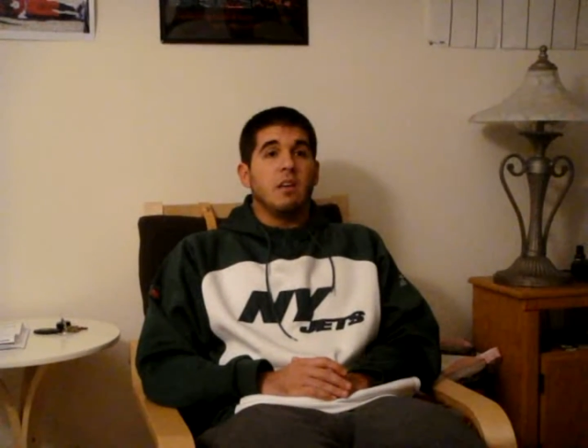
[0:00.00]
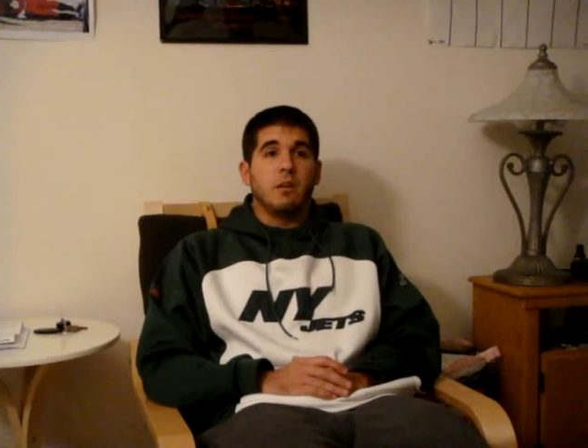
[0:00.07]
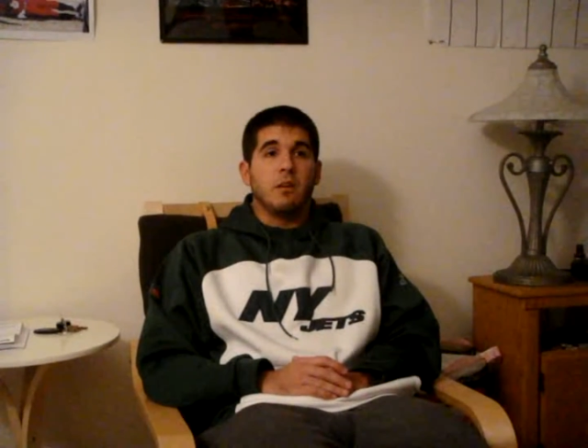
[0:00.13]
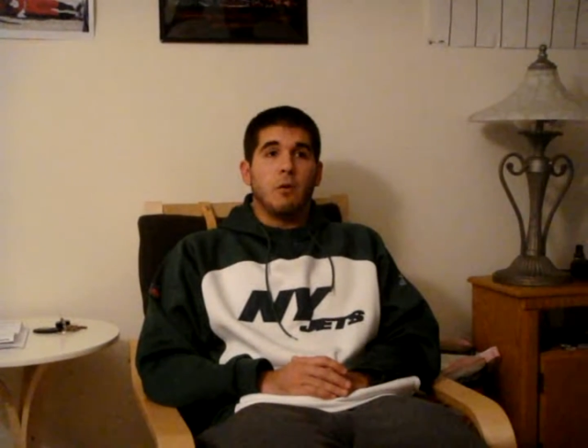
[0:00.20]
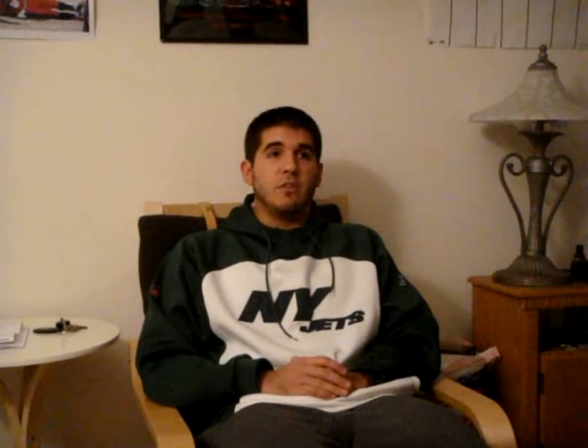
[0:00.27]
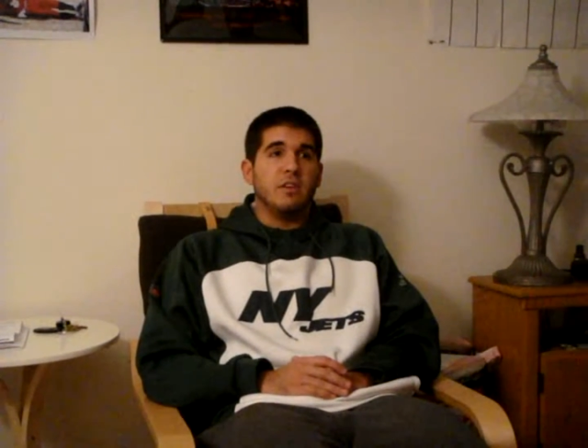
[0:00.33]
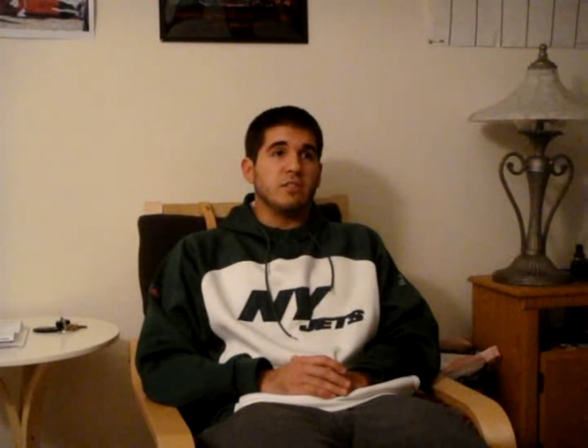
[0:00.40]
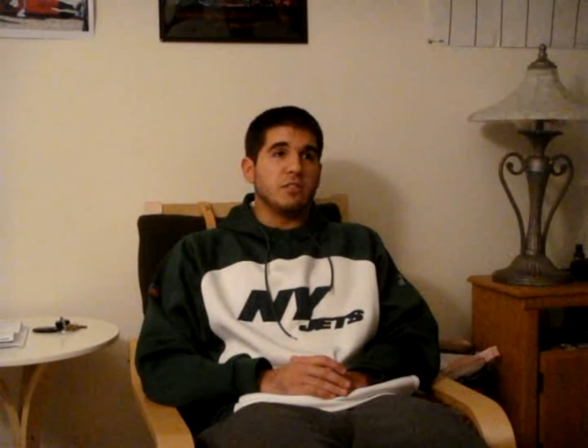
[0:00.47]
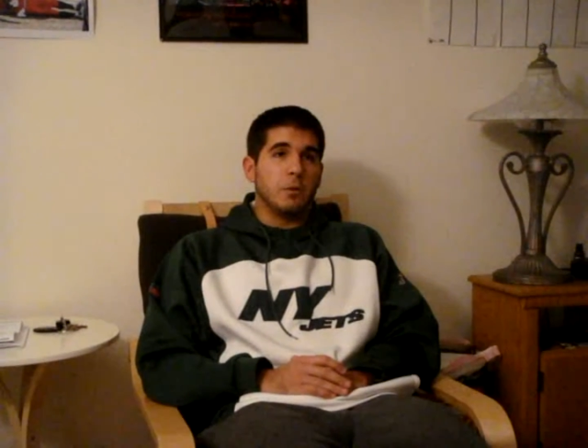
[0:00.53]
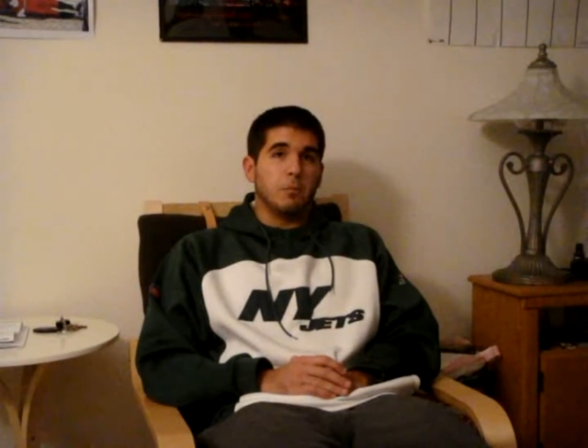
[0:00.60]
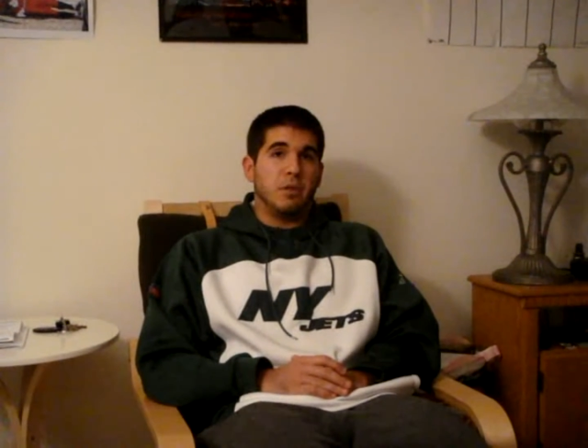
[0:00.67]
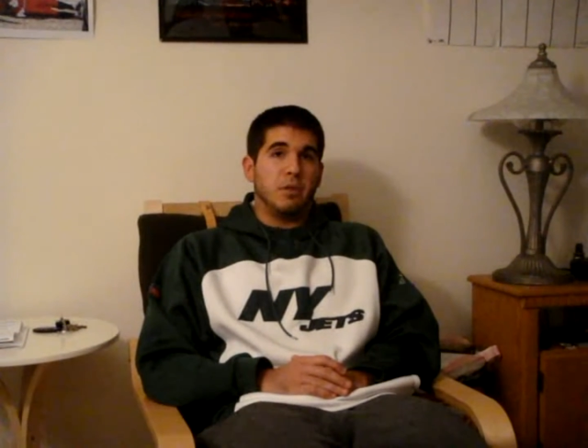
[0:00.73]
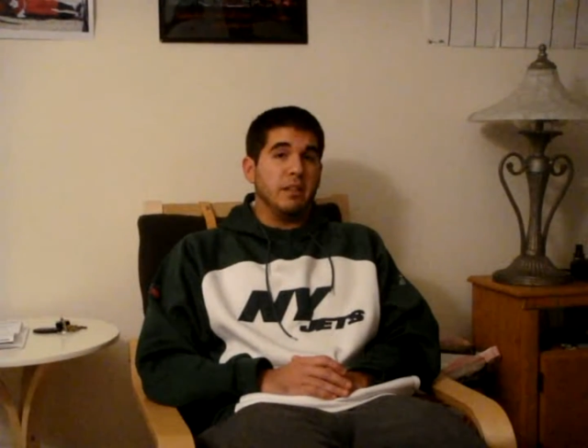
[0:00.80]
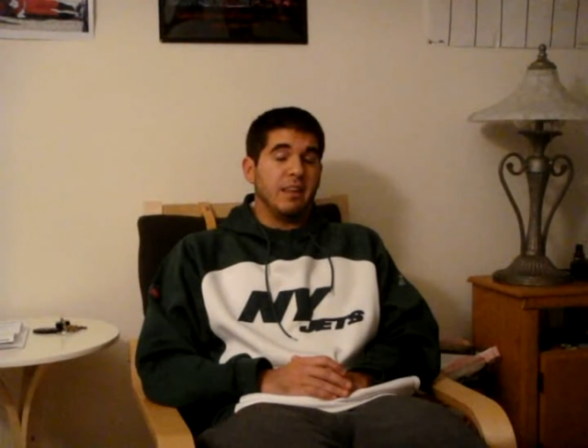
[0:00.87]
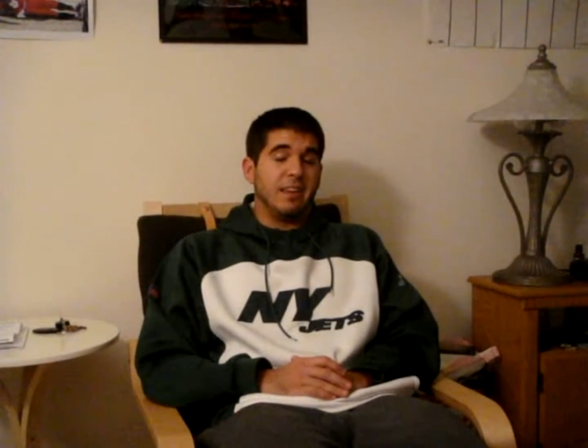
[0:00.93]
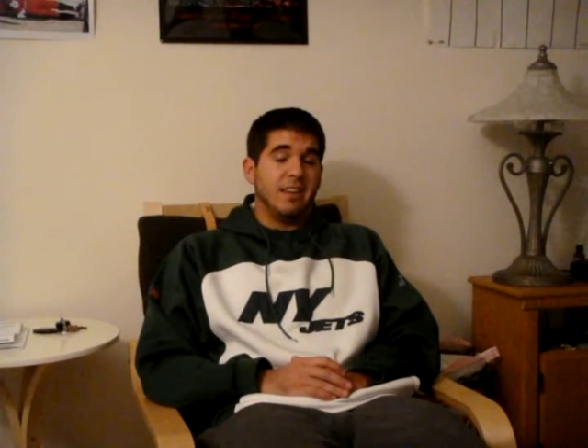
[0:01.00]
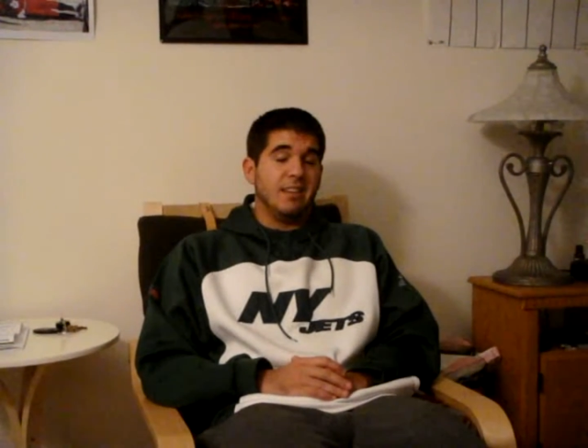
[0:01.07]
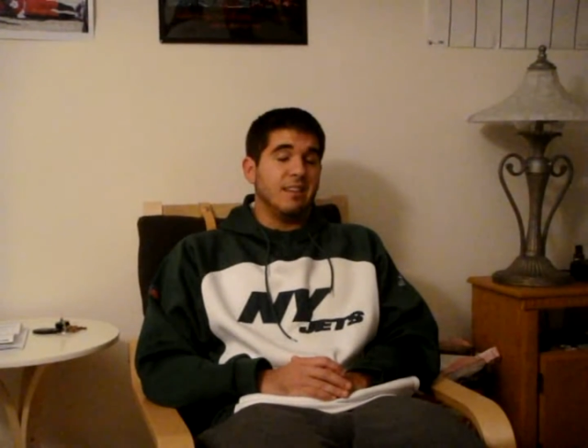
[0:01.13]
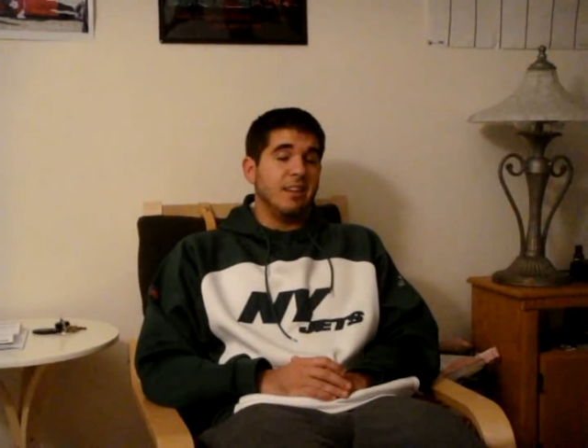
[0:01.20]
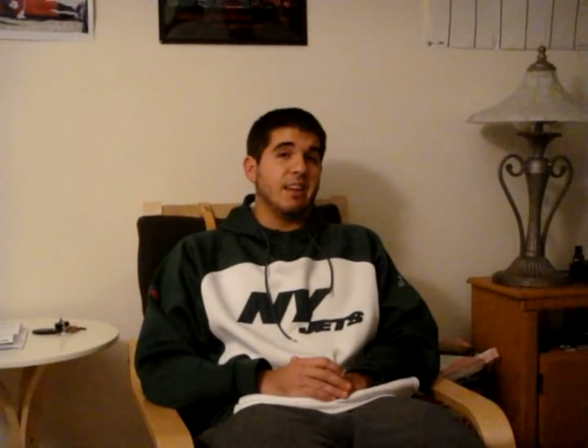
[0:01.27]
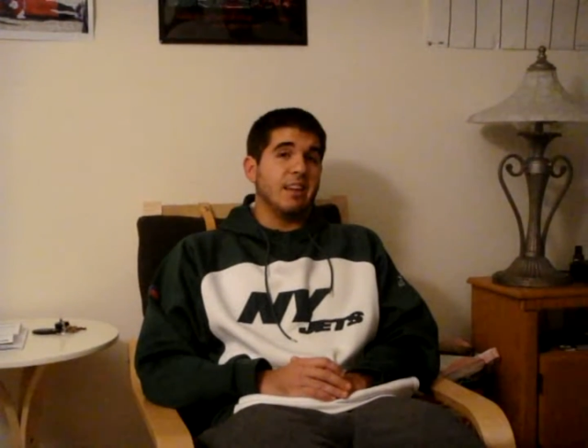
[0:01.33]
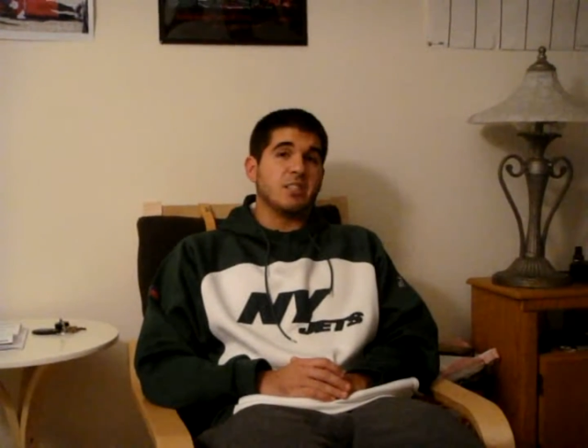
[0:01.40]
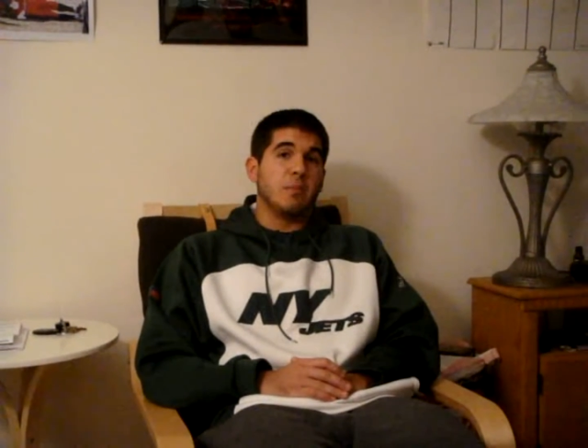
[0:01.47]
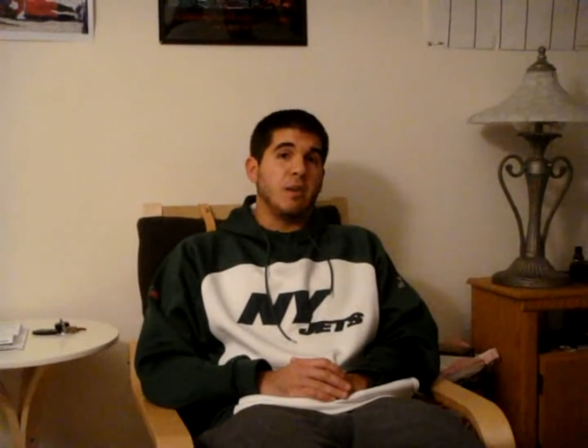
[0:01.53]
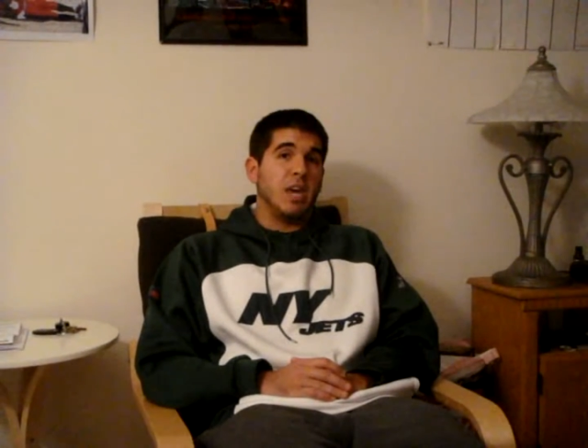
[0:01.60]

if he's going to play like he did against